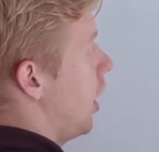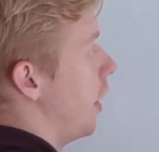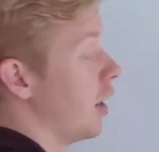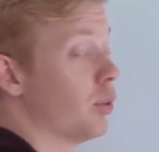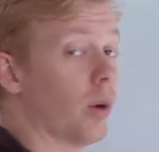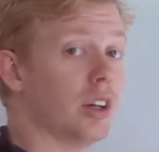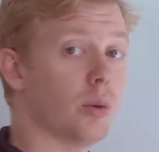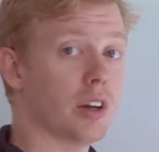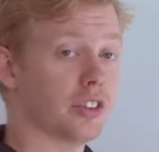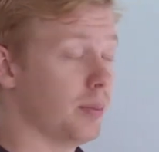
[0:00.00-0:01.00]
That is where you
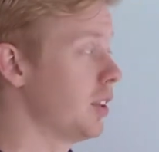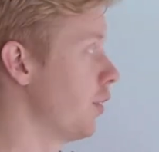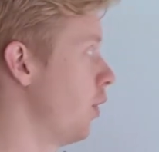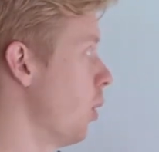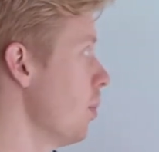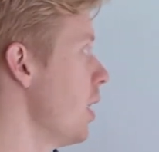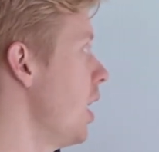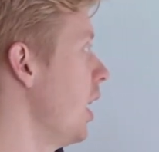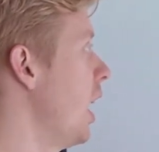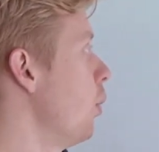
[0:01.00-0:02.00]
want to submit the form.
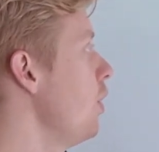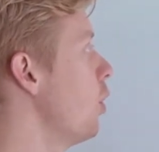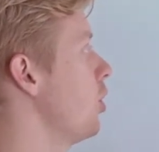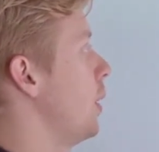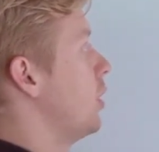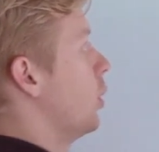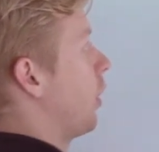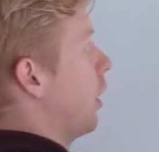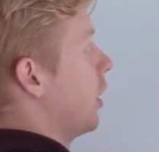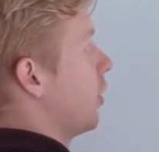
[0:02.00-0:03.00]
Now, we've always been doing
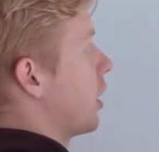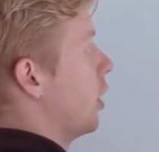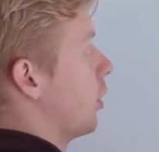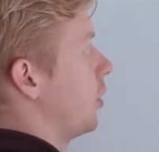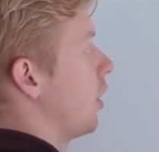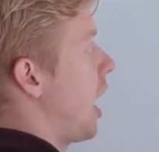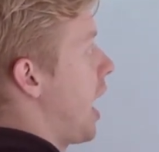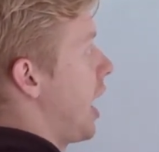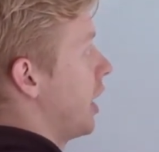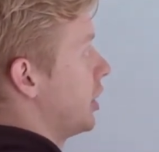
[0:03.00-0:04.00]
things like you know
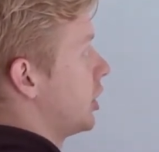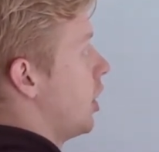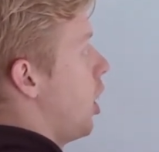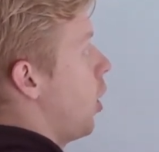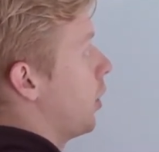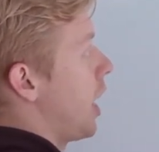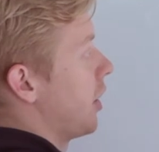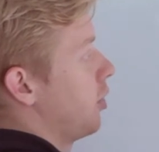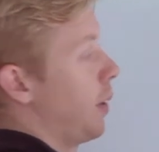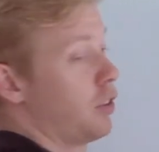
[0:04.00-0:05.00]
slash or
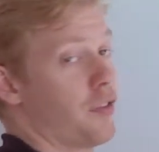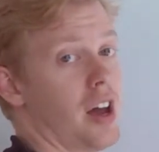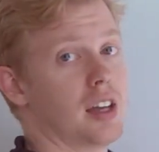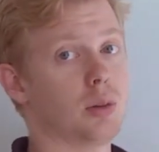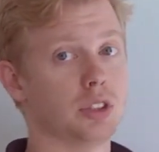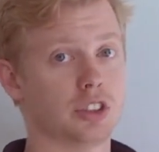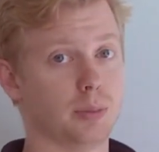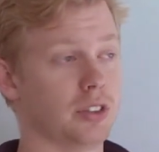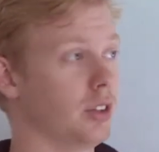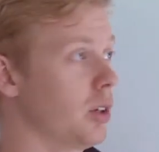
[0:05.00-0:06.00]
not specifying it, which
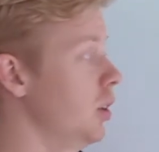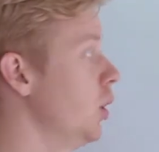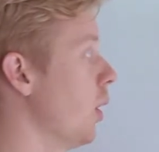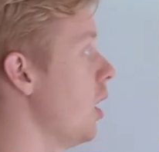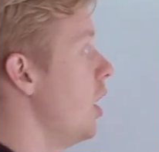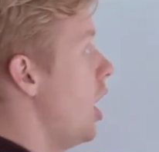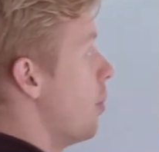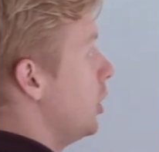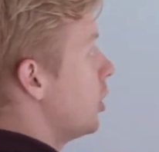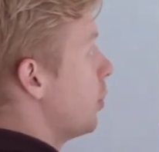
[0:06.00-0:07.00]
submits the current URL.
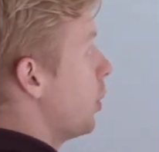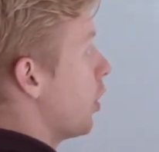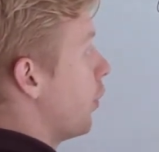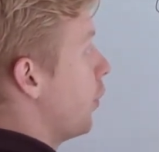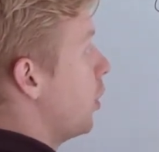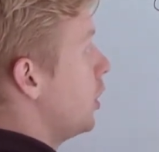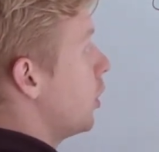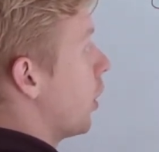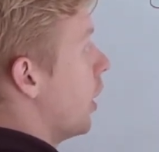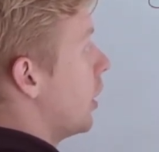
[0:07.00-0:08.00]
But you could put a full
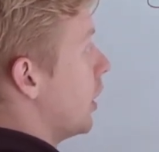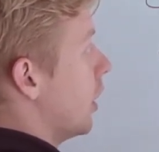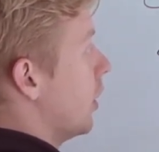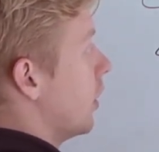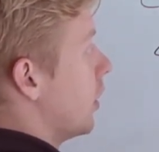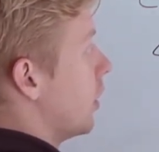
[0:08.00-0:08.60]
URL in here.